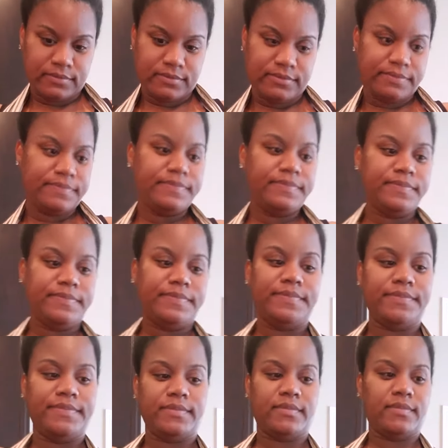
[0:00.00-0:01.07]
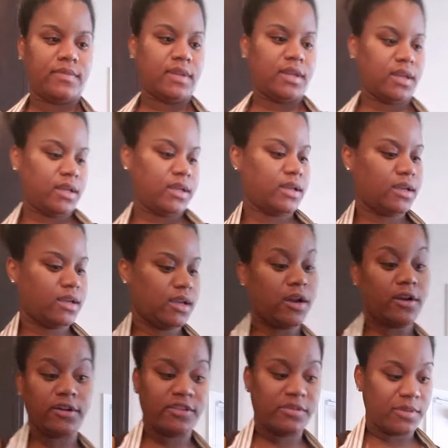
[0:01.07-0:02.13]
Already
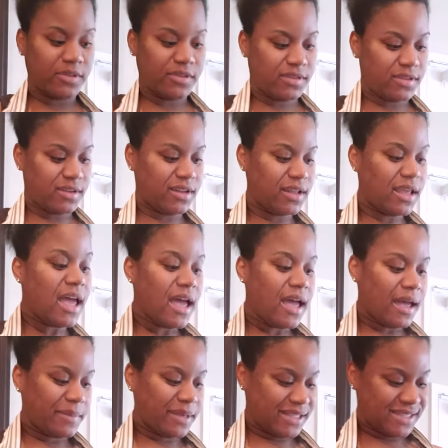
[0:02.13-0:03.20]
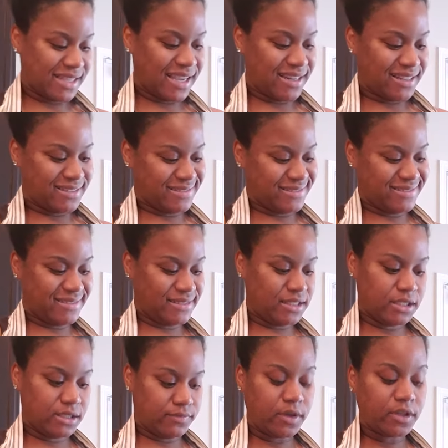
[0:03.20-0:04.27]
smells good. I'm excited.
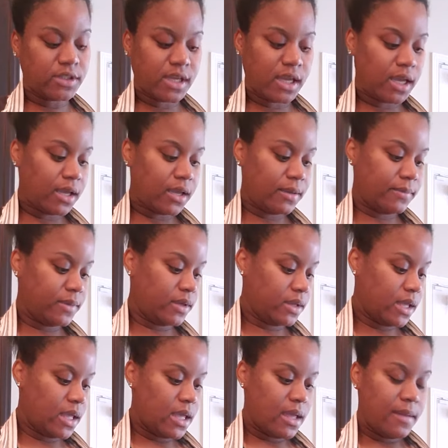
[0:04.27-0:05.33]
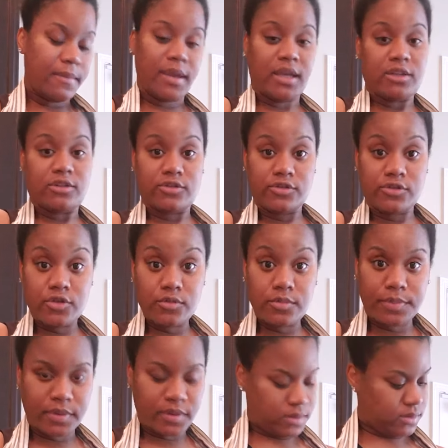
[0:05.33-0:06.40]
This is the first time making a
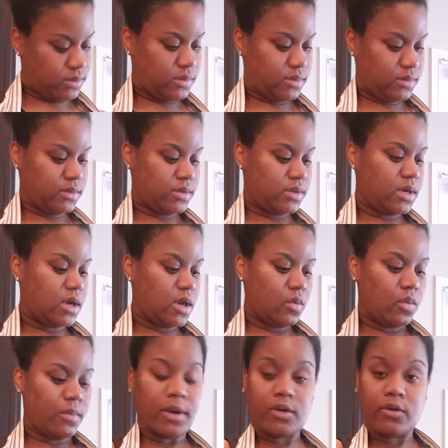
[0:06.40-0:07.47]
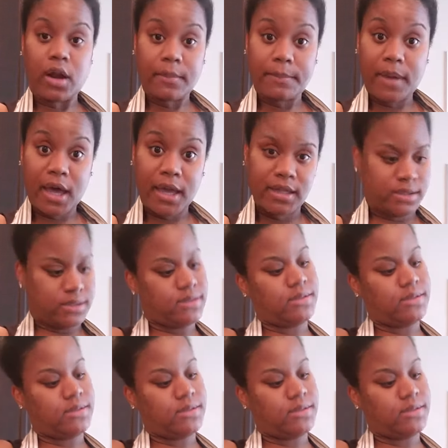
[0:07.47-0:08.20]
soup with my crock pot.